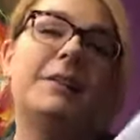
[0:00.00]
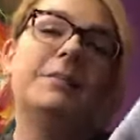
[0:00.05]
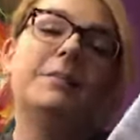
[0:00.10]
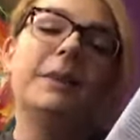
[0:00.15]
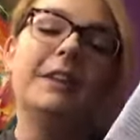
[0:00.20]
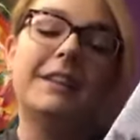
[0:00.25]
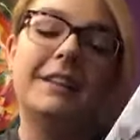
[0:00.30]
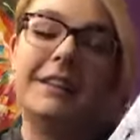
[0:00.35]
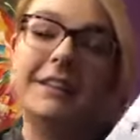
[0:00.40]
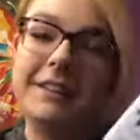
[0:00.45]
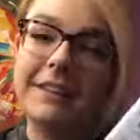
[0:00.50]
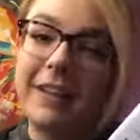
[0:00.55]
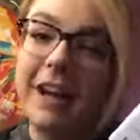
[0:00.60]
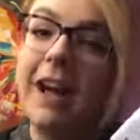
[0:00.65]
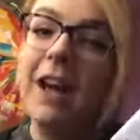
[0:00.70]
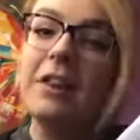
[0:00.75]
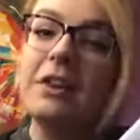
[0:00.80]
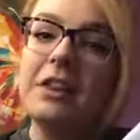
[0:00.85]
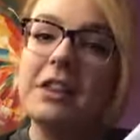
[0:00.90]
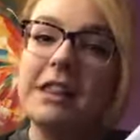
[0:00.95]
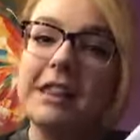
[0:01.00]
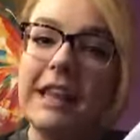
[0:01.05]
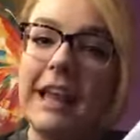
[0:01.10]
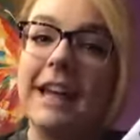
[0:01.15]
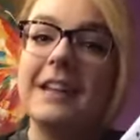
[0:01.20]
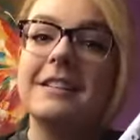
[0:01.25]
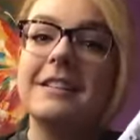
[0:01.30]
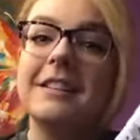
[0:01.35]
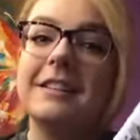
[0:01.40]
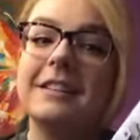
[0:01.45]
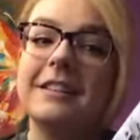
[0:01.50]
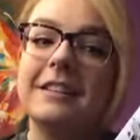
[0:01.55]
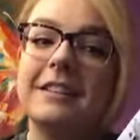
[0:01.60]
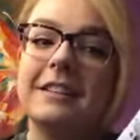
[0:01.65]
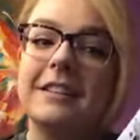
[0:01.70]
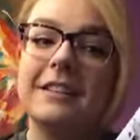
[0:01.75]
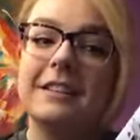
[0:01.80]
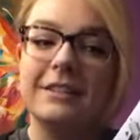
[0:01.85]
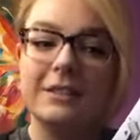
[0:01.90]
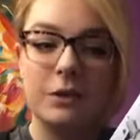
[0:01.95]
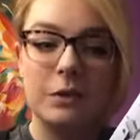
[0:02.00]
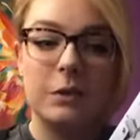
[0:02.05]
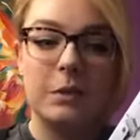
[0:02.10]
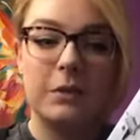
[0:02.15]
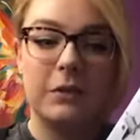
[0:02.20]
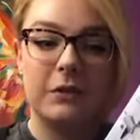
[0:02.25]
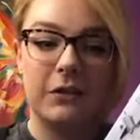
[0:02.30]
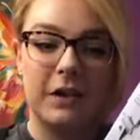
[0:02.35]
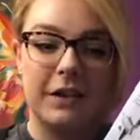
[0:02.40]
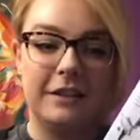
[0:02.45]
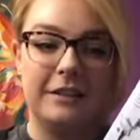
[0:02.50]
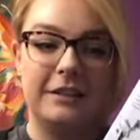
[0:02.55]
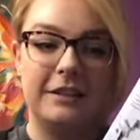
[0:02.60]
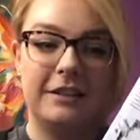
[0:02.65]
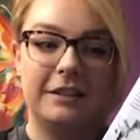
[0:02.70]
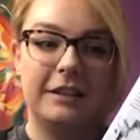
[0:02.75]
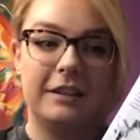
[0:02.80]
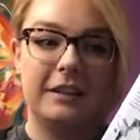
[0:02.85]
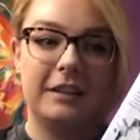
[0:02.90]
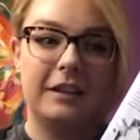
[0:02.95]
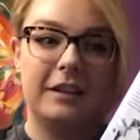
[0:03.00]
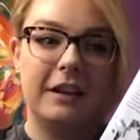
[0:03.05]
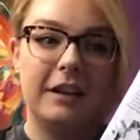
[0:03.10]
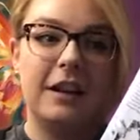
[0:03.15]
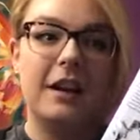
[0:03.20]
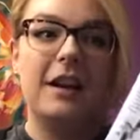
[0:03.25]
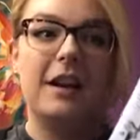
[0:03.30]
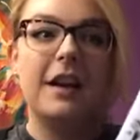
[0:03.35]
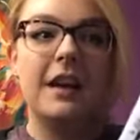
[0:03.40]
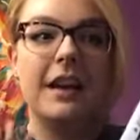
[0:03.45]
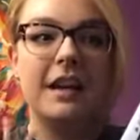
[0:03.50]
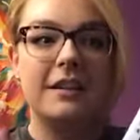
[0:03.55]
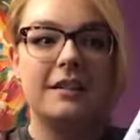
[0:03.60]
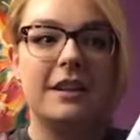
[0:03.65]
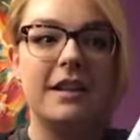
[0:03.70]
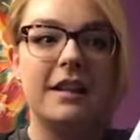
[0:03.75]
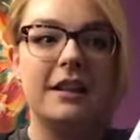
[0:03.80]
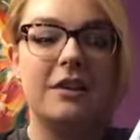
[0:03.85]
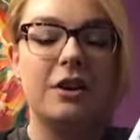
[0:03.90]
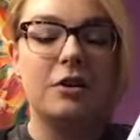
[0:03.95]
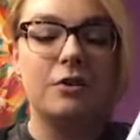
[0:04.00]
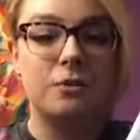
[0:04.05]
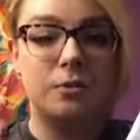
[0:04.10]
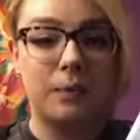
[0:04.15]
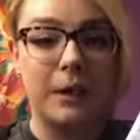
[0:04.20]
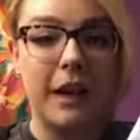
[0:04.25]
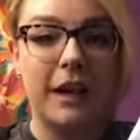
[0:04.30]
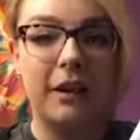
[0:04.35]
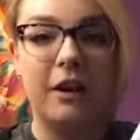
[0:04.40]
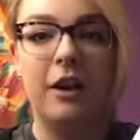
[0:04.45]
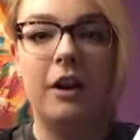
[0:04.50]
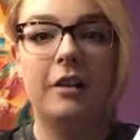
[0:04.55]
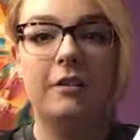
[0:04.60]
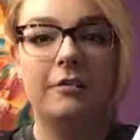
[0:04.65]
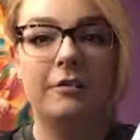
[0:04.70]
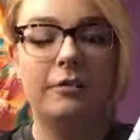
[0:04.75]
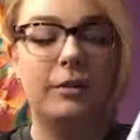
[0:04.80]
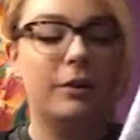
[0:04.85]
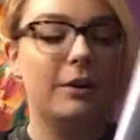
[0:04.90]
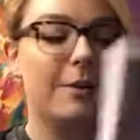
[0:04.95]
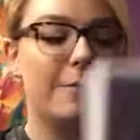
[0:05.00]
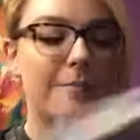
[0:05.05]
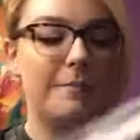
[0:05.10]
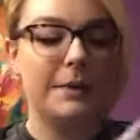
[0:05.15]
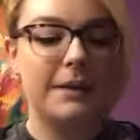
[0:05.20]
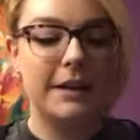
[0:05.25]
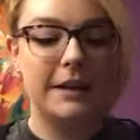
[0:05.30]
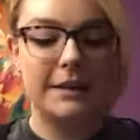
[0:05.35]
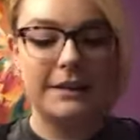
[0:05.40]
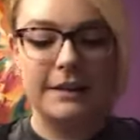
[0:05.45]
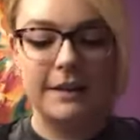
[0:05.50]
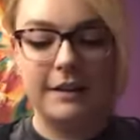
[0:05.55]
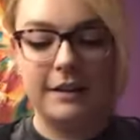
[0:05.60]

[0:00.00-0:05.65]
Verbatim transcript: But other than that, the story was fun. It did drag on for a bit,